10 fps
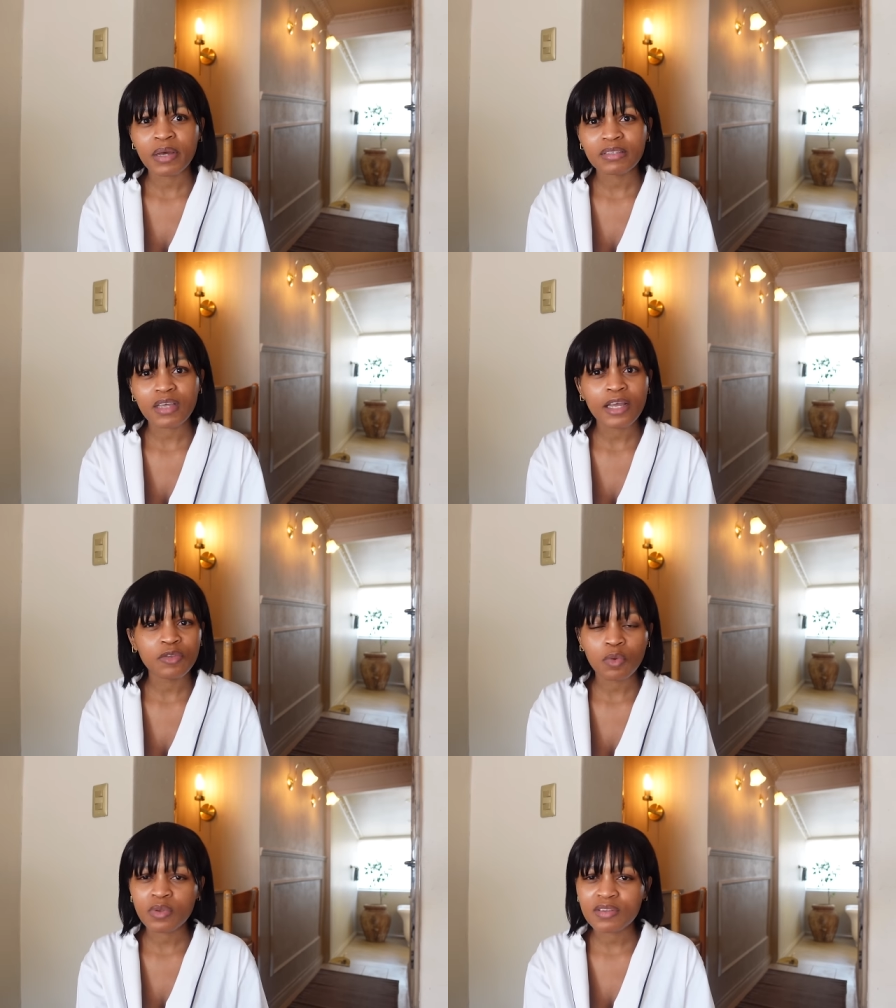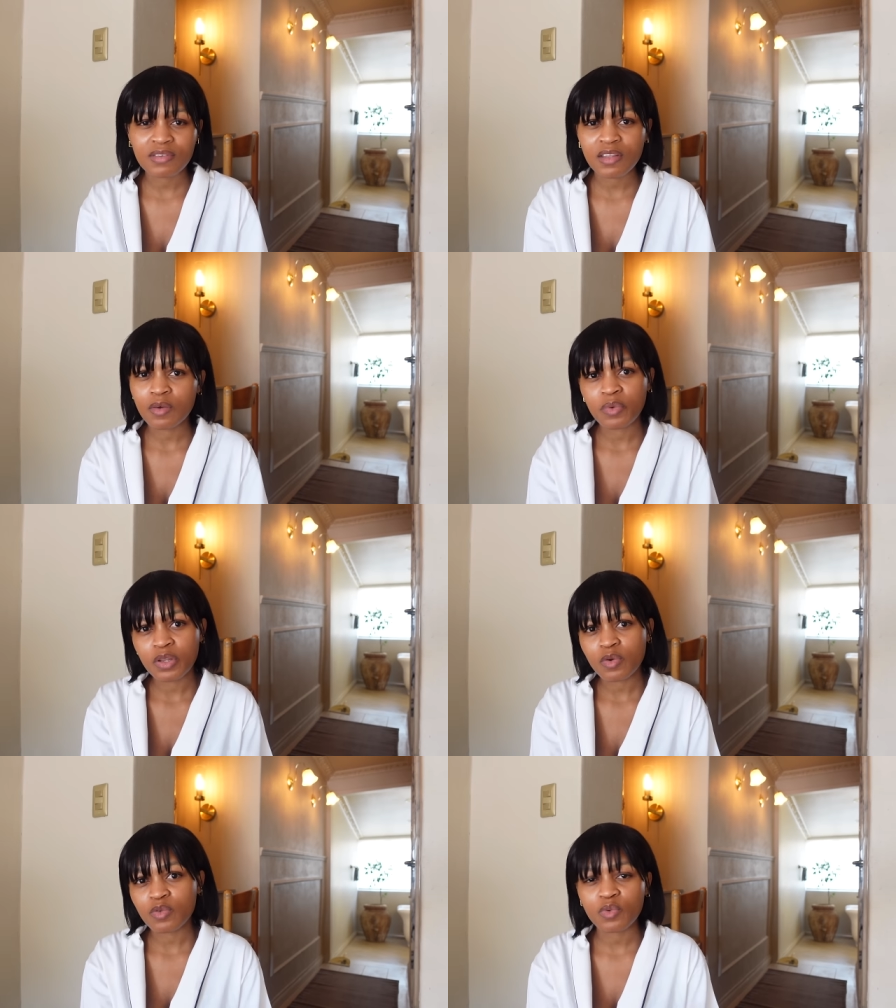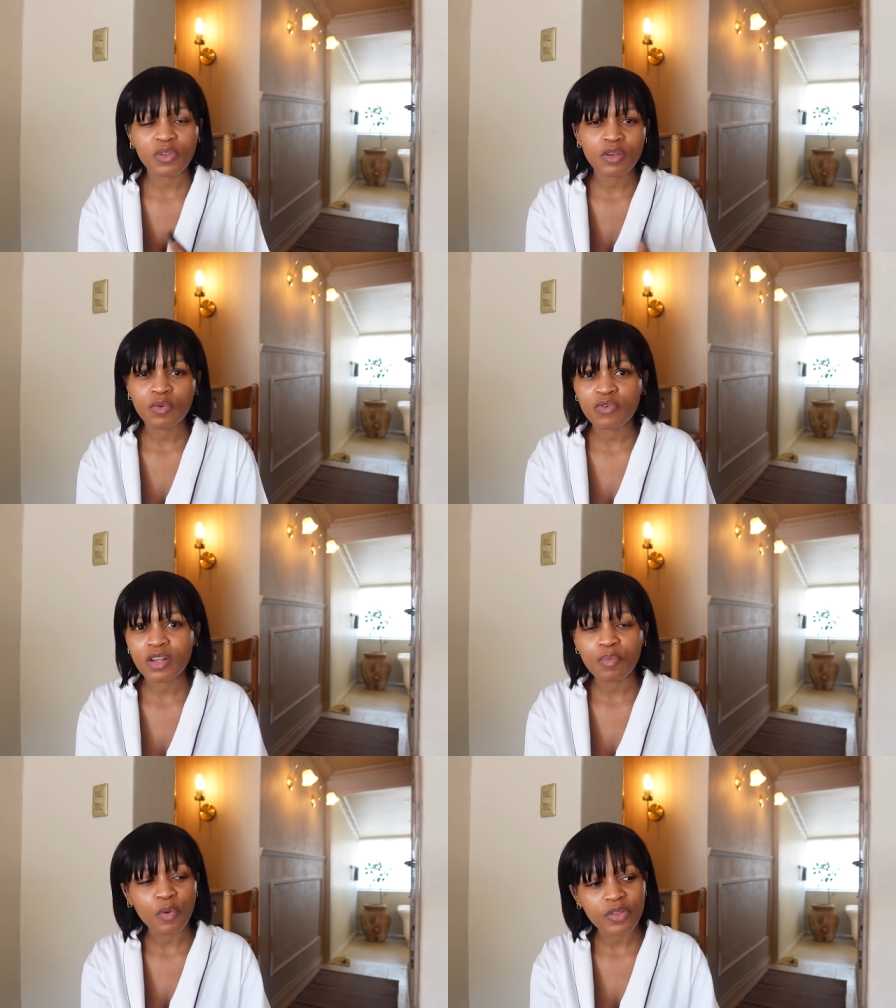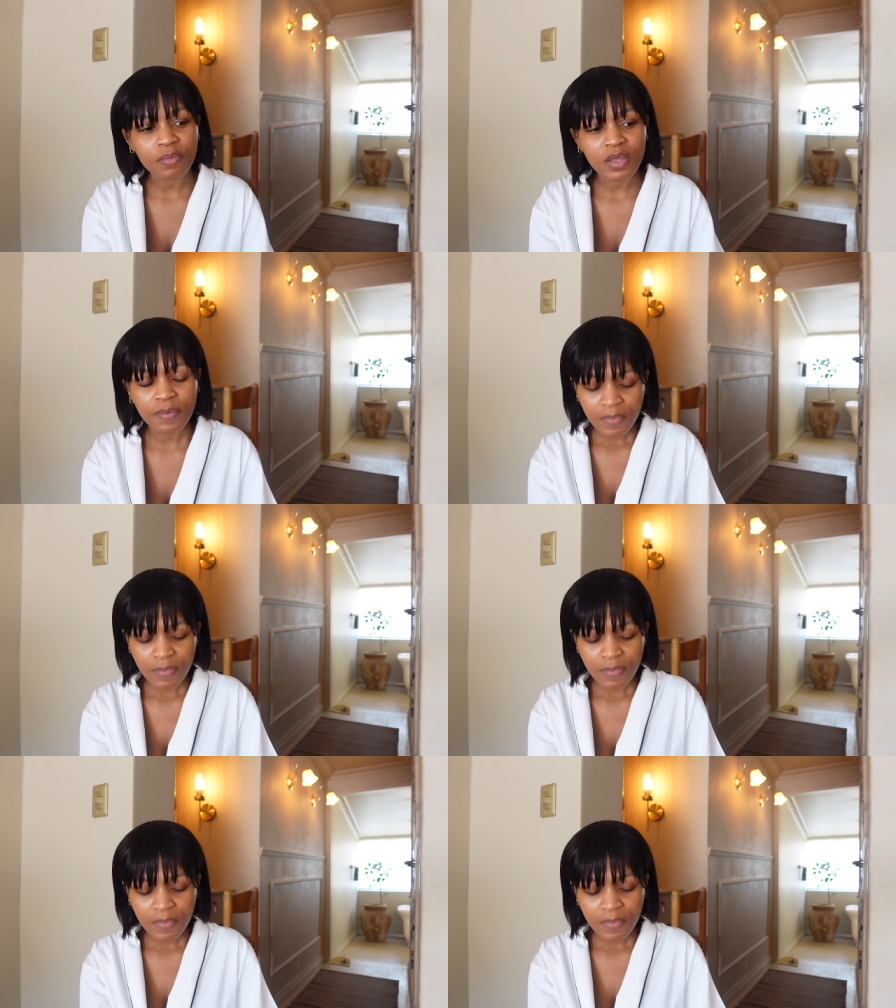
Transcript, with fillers: But I don't see the windows, so they don't really bother me